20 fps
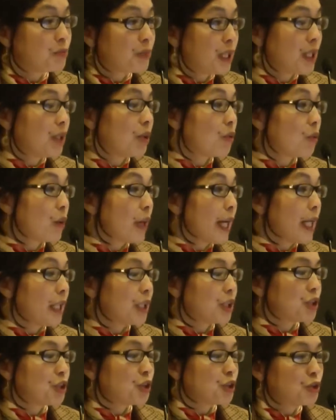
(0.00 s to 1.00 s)
be a way
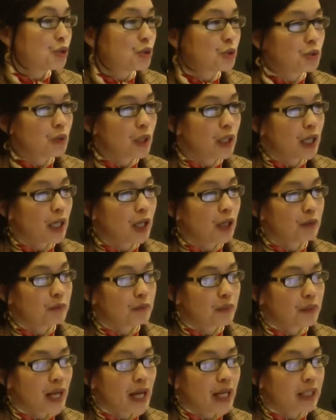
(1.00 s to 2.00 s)

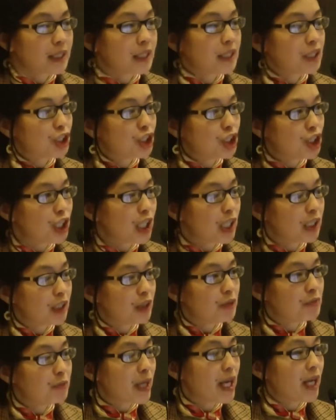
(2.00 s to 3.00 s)
to act as a check
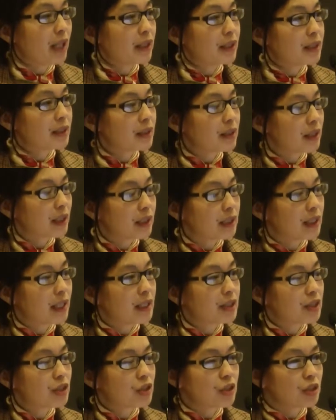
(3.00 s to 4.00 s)
and balance
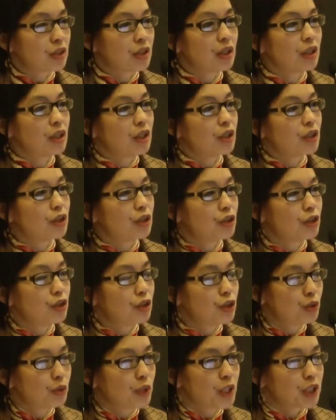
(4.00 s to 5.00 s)
against
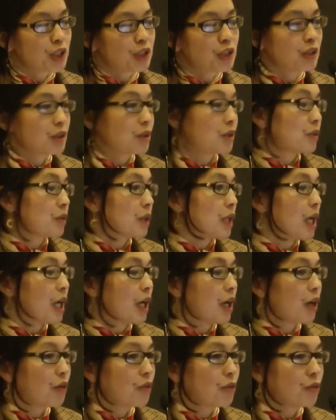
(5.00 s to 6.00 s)
US
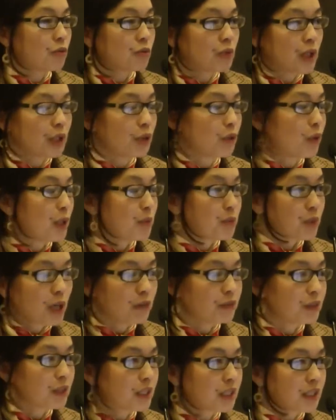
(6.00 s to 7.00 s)
runaway
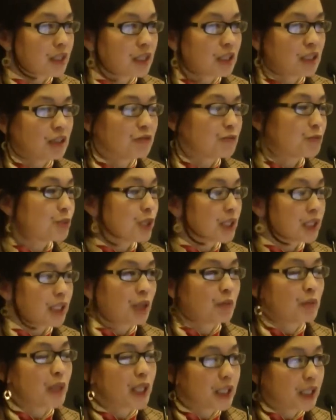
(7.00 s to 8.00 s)
profligacy of
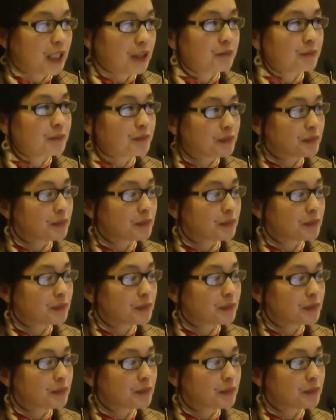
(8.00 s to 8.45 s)
printing money.